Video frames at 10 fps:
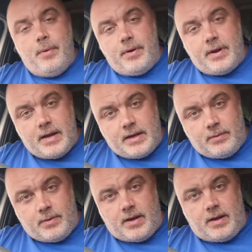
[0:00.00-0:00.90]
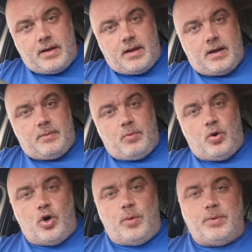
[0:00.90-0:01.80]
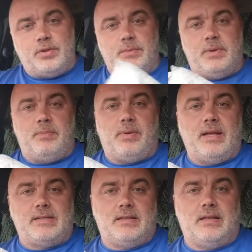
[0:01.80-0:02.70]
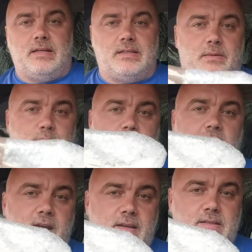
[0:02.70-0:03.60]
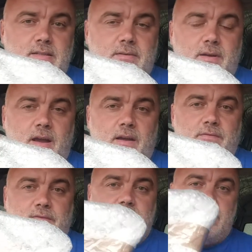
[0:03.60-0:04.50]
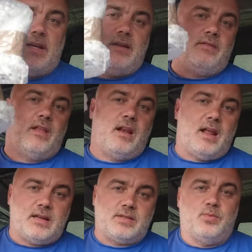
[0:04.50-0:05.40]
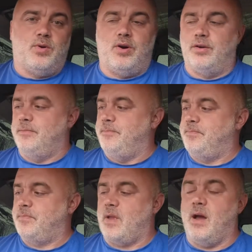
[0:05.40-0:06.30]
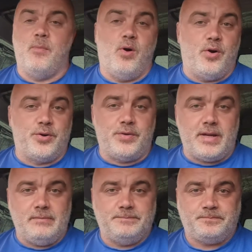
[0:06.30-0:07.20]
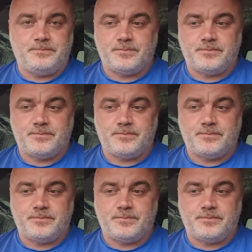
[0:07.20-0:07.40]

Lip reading: But anyway, I'm open to be pleasantly surprised. I've received the last one I'm ordering.